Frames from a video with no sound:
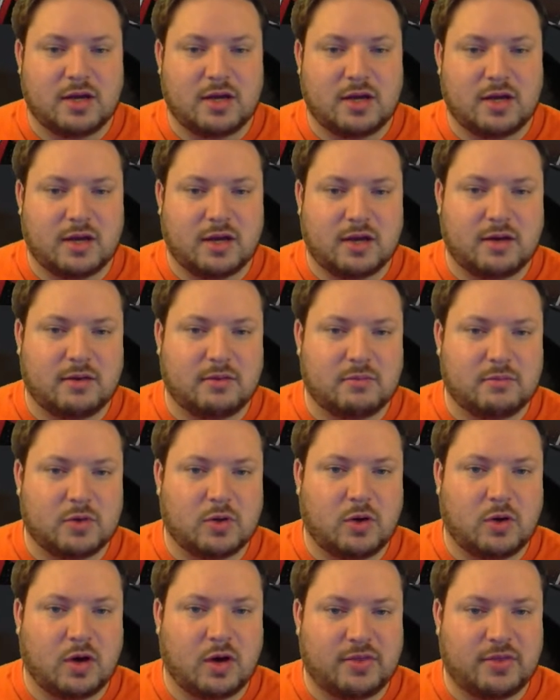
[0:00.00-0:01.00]
Uh, you
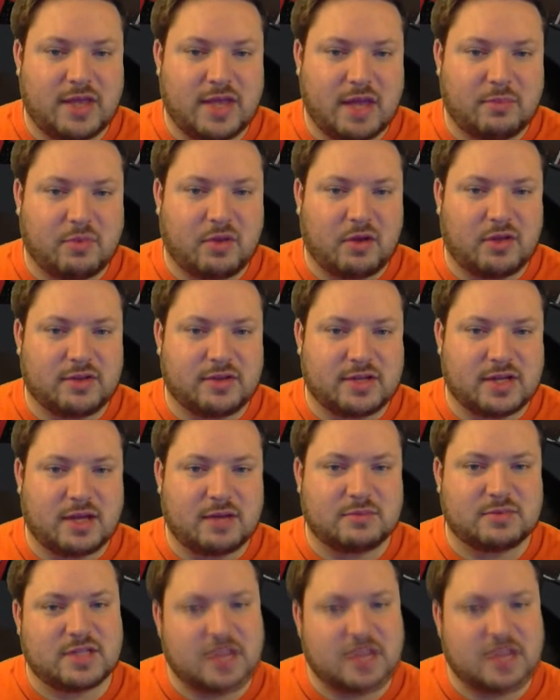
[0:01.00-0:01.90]
know, on the app all the time,